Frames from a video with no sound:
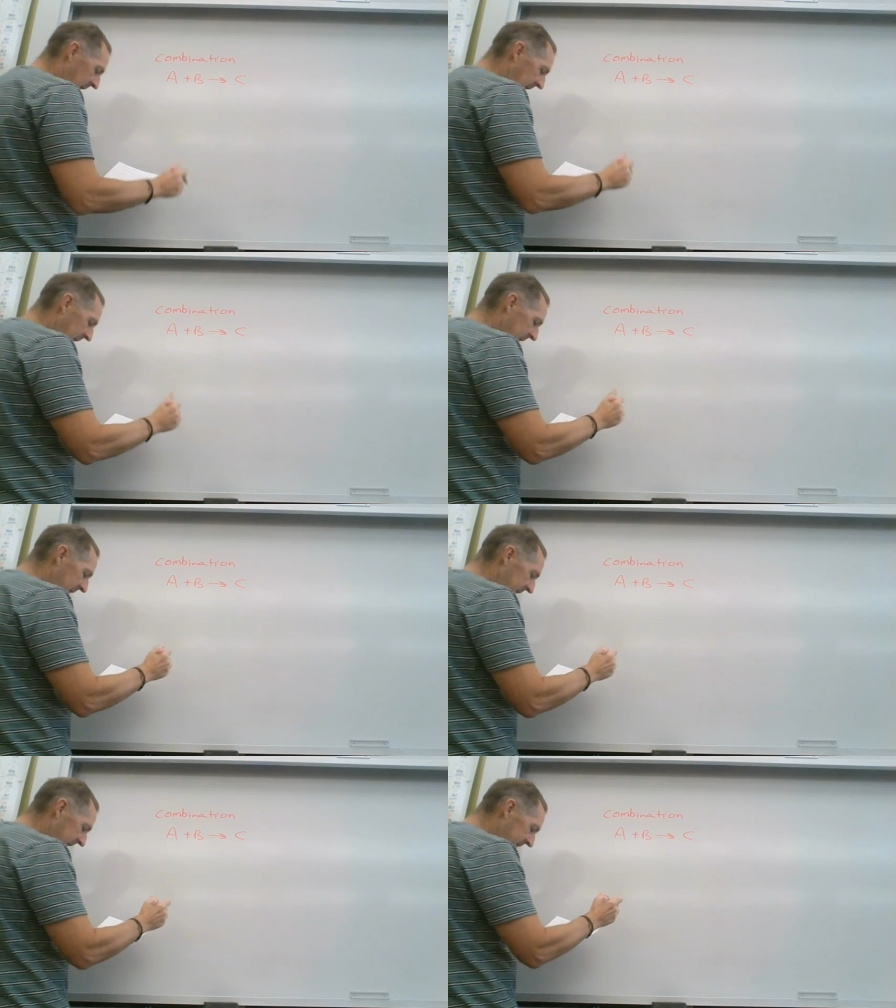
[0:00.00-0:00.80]
And
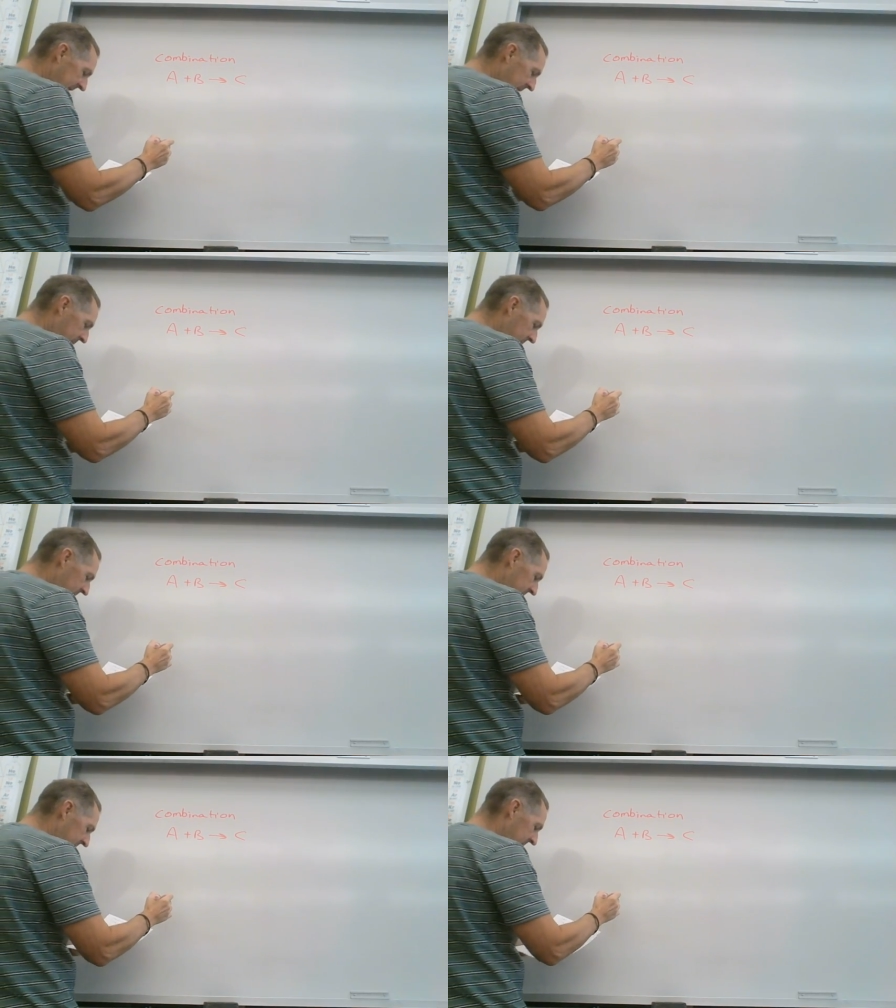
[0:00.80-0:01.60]
an
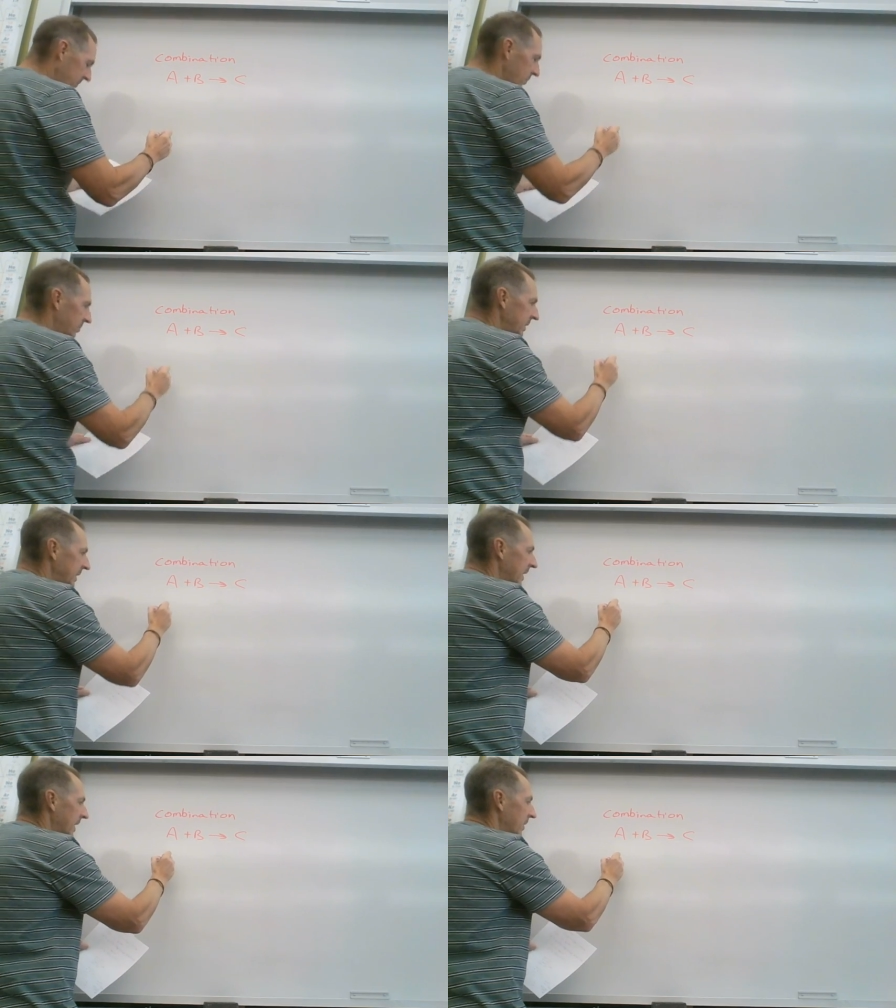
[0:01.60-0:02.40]
example of this would
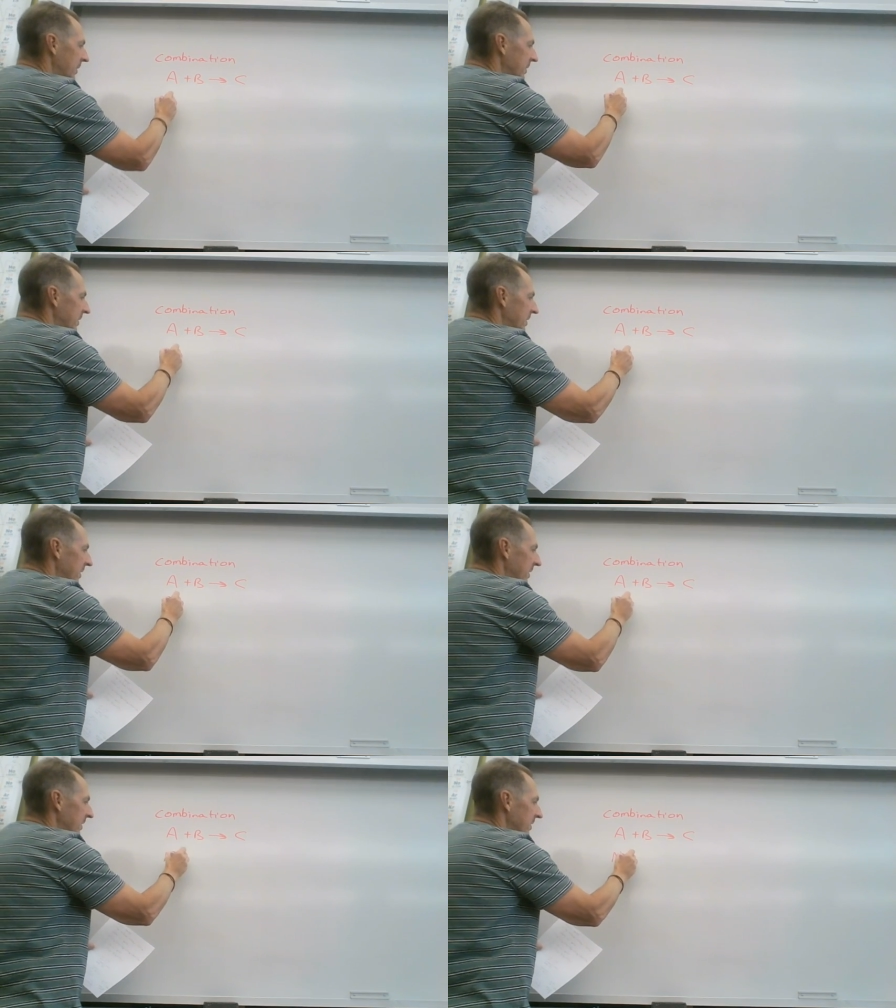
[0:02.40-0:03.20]
be our
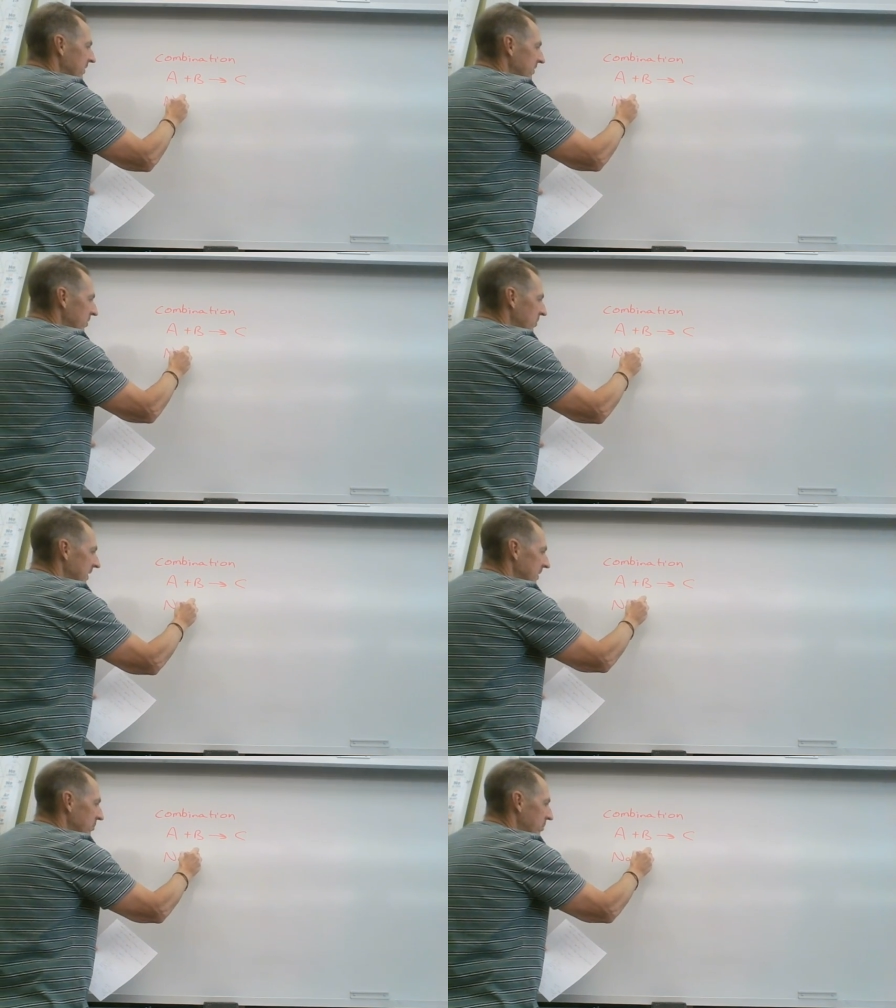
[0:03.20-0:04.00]

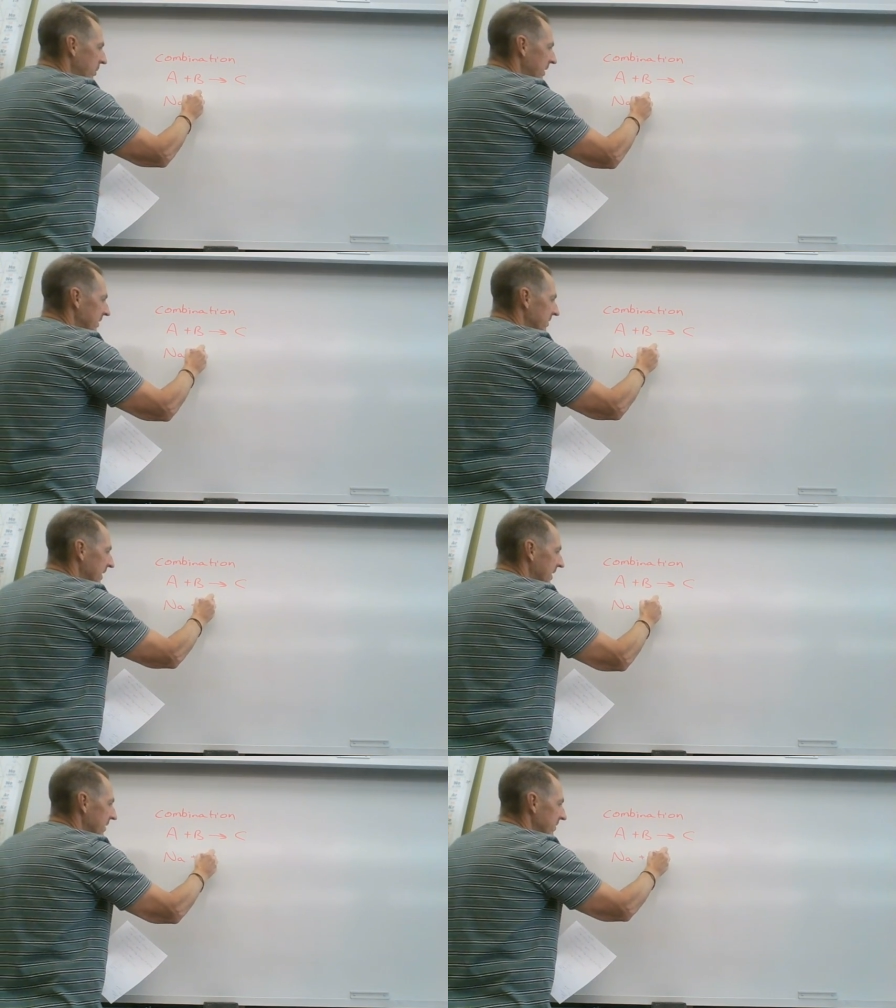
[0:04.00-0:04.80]
sodium plus
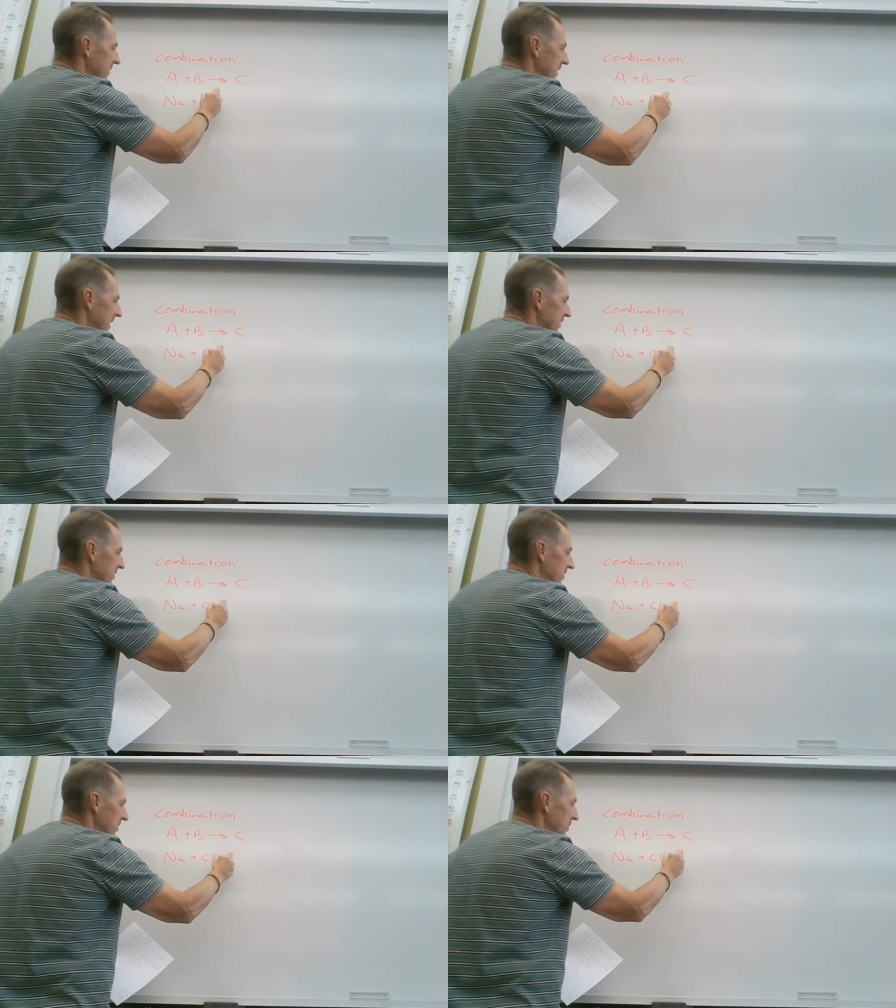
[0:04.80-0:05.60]
our
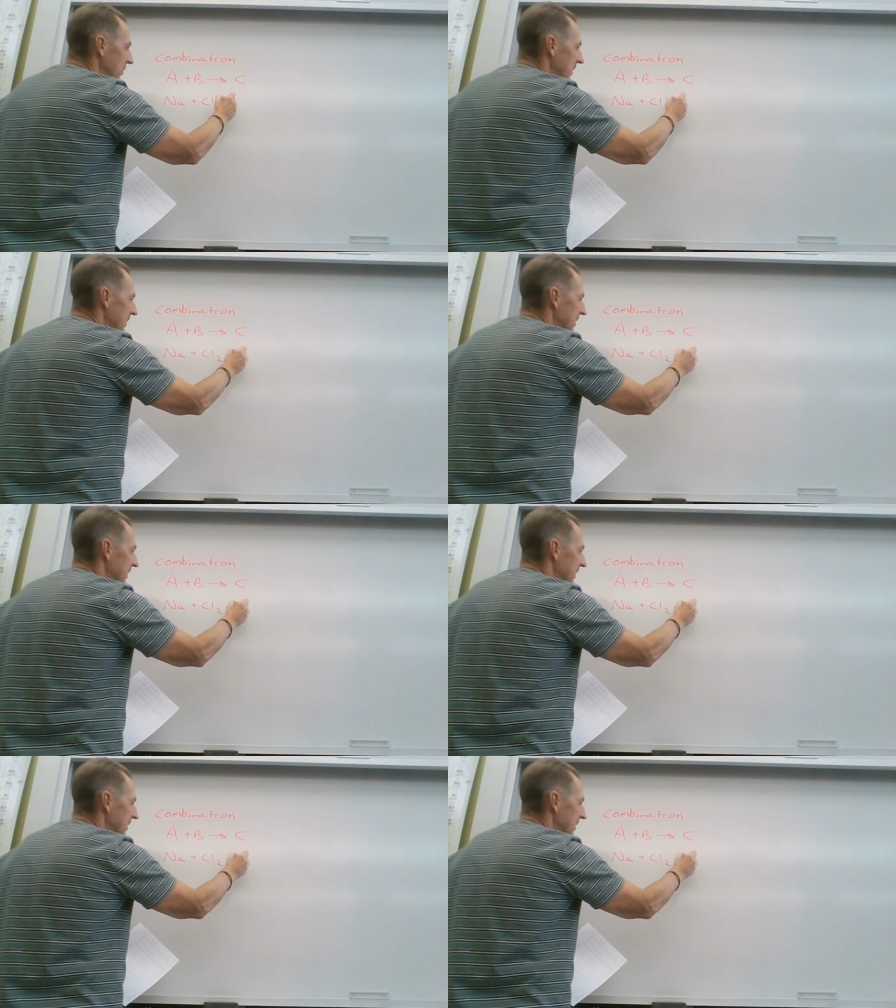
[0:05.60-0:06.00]
Cl2